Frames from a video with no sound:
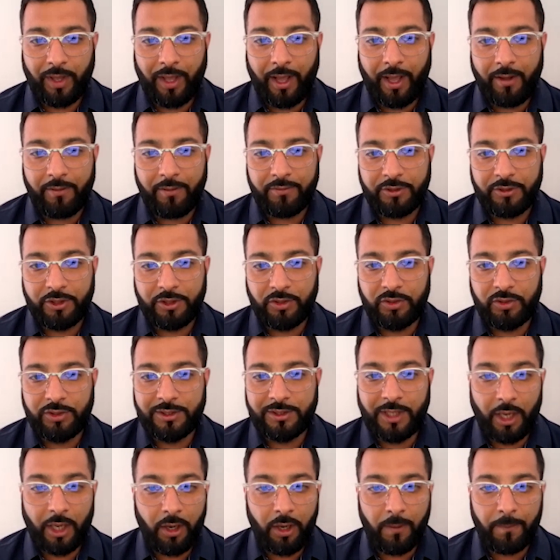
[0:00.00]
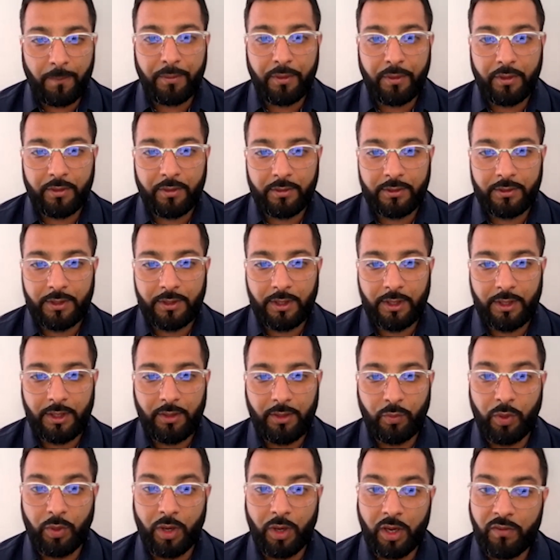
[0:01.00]
that we have to skill up
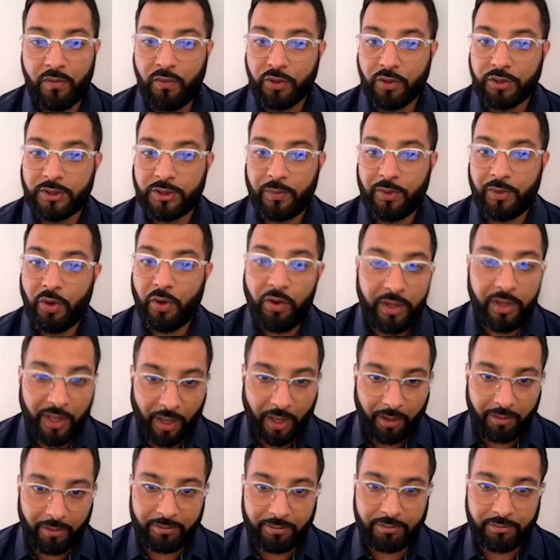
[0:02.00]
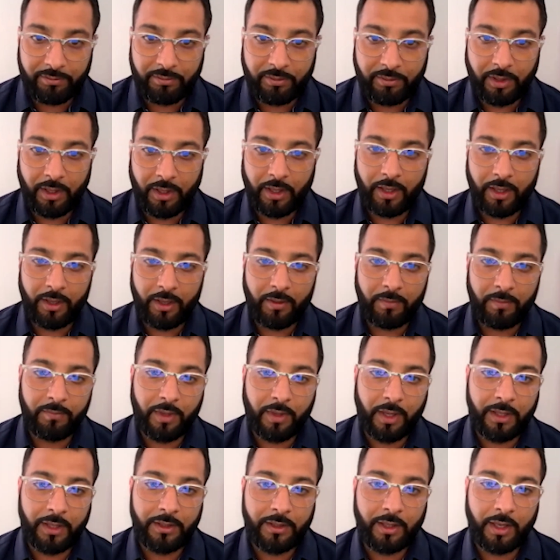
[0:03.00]
the workforce that we already have,
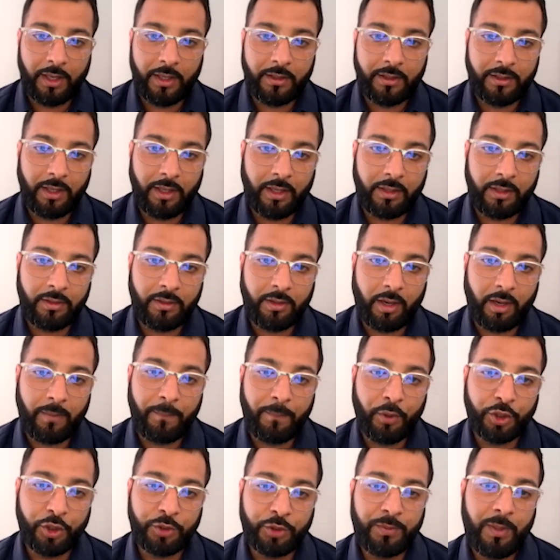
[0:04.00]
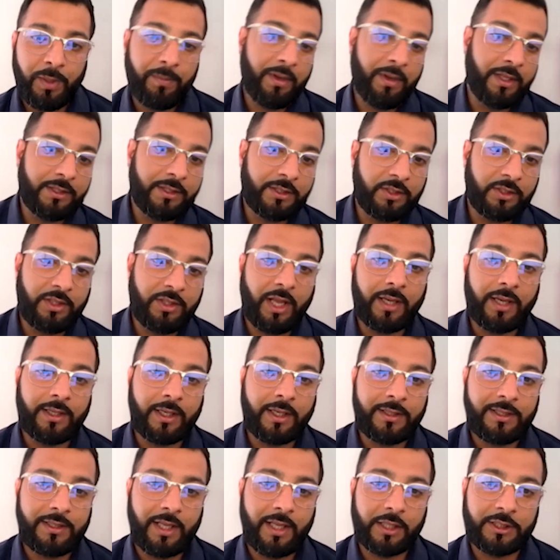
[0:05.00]
and push people into the
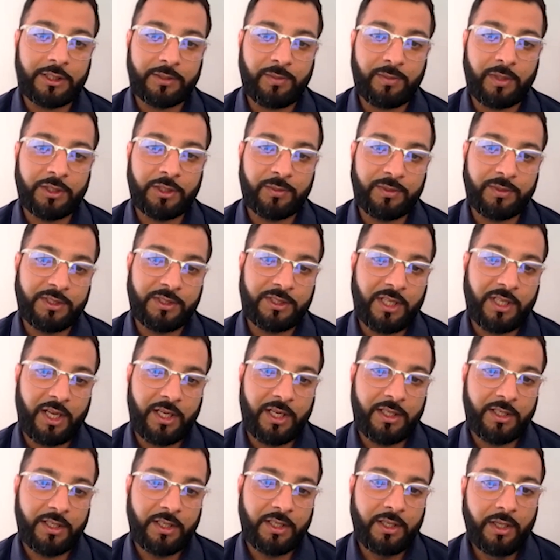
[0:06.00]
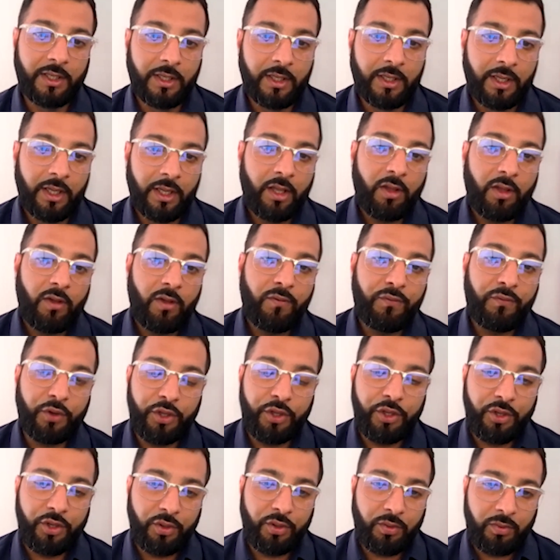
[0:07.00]
identity access management side.
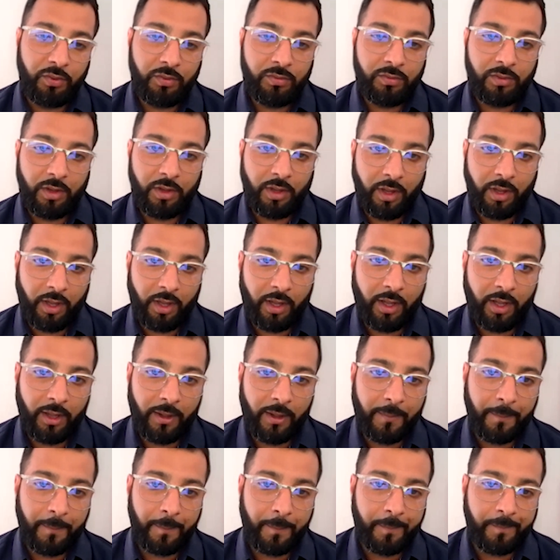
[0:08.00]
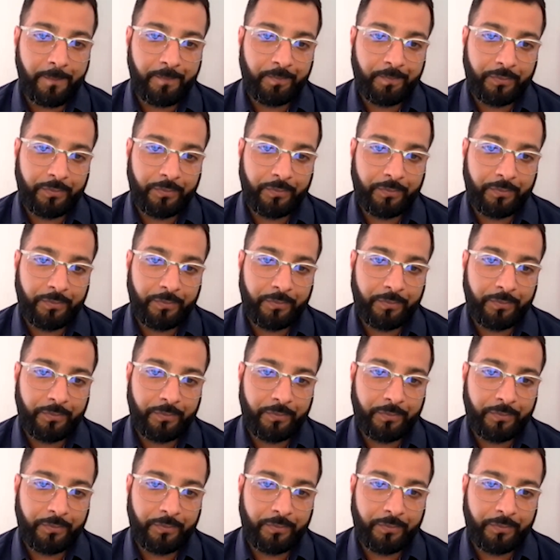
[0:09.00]
For you, how